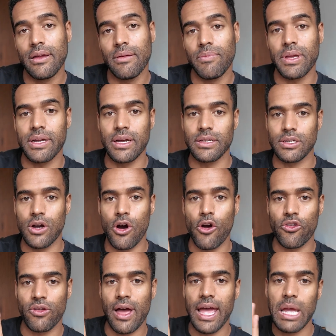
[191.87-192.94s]
because
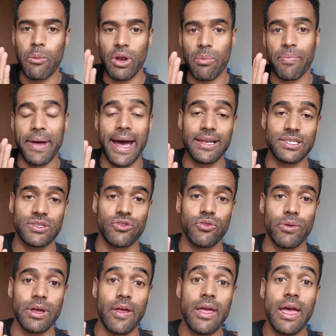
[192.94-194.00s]
cars are not able to pass through
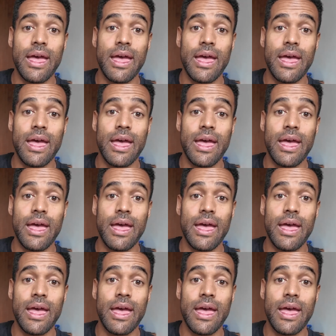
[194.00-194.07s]
it.